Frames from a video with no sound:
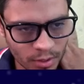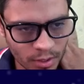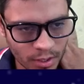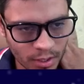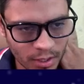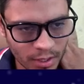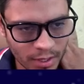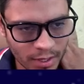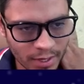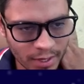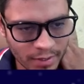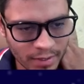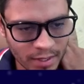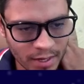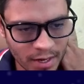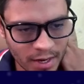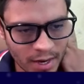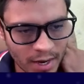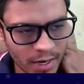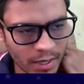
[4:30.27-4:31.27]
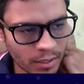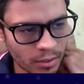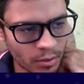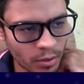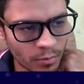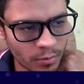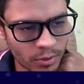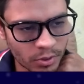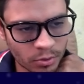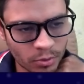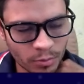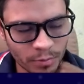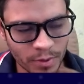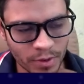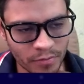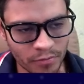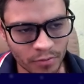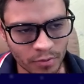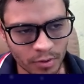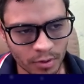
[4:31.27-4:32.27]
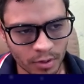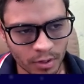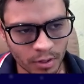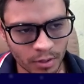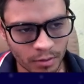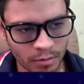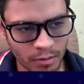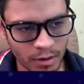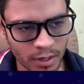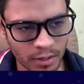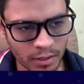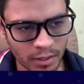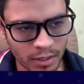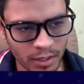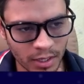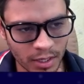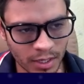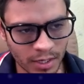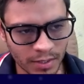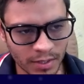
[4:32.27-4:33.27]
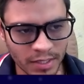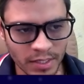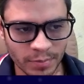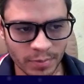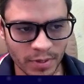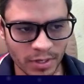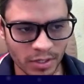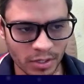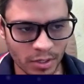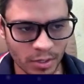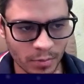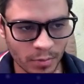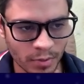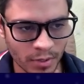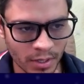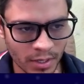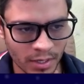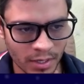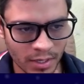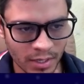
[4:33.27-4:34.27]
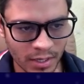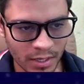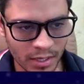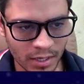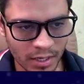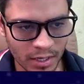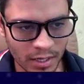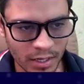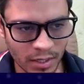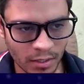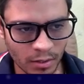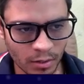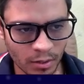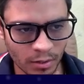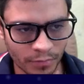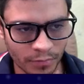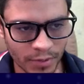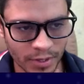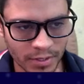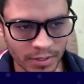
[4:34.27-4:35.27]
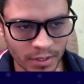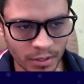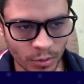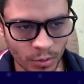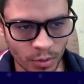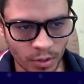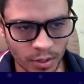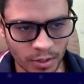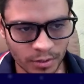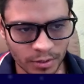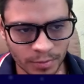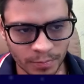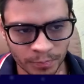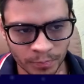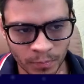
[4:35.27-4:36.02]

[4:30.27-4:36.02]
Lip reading: get the knight over to b4, right? Hitting this bishop, hitting all of these squares.